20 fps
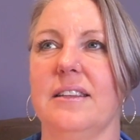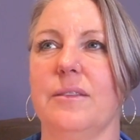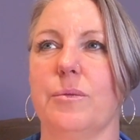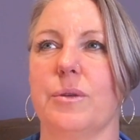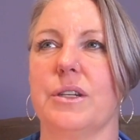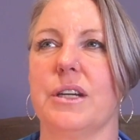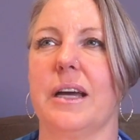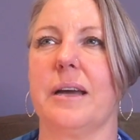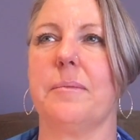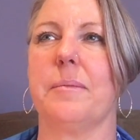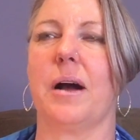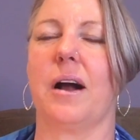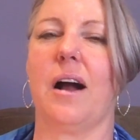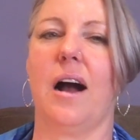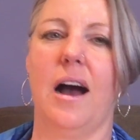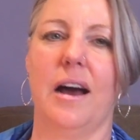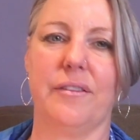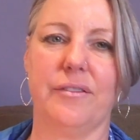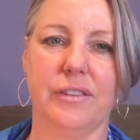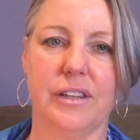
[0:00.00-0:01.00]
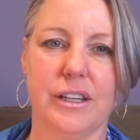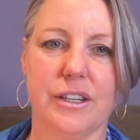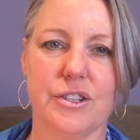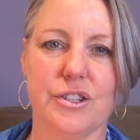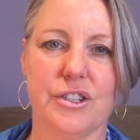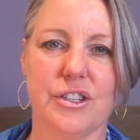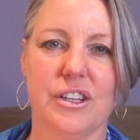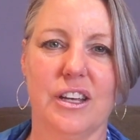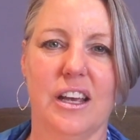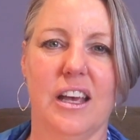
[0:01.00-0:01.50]
We're talking about
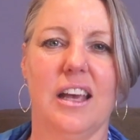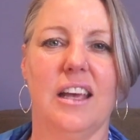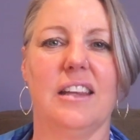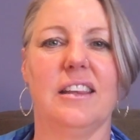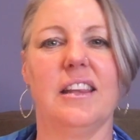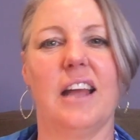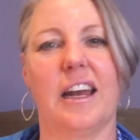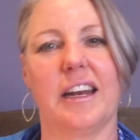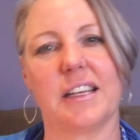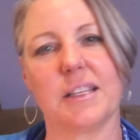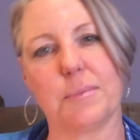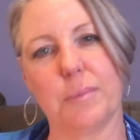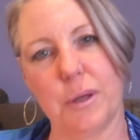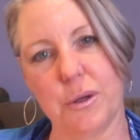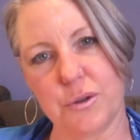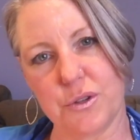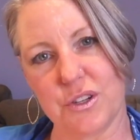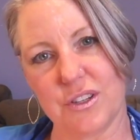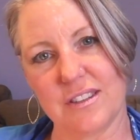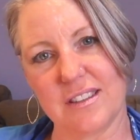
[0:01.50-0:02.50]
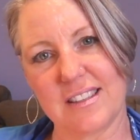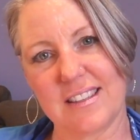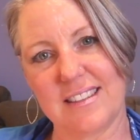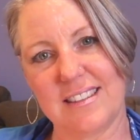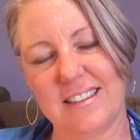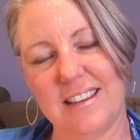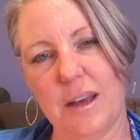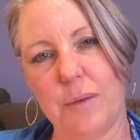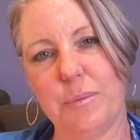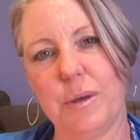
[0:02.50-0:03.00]
conflicts, not explosions.
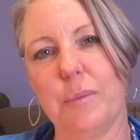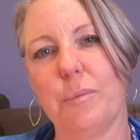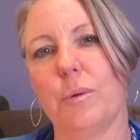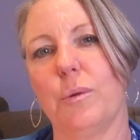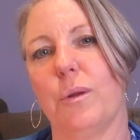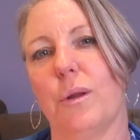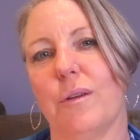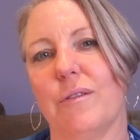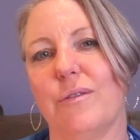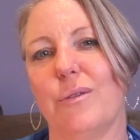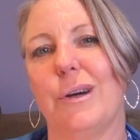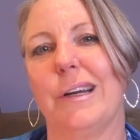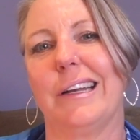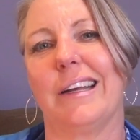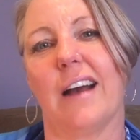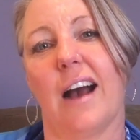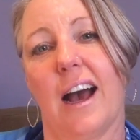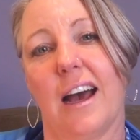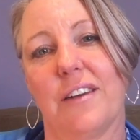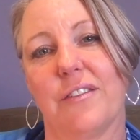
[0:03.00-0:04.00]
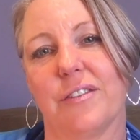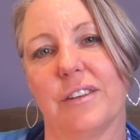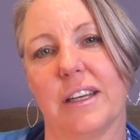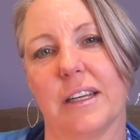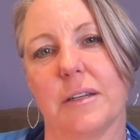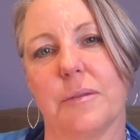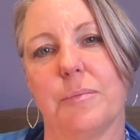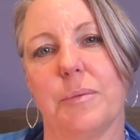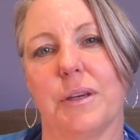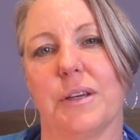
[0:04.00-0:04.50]
And people will avoid
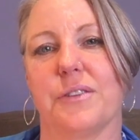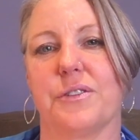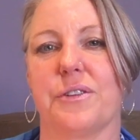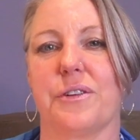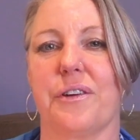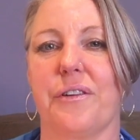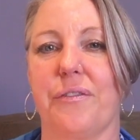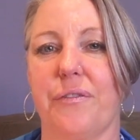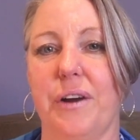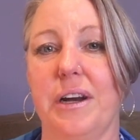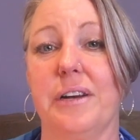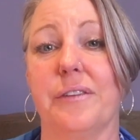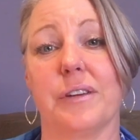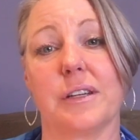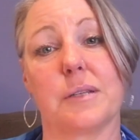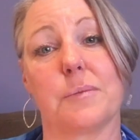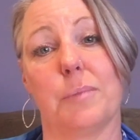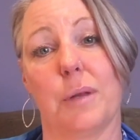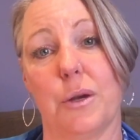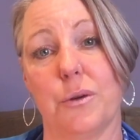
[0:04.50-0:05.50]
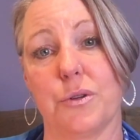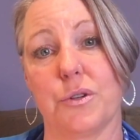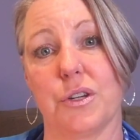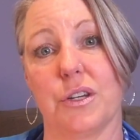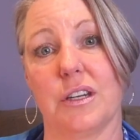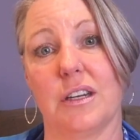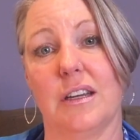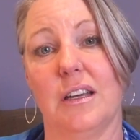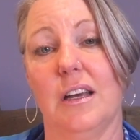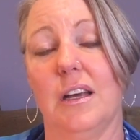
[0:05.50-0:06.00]
conflict because they're afraid of
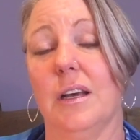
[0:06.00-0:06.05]
explosion.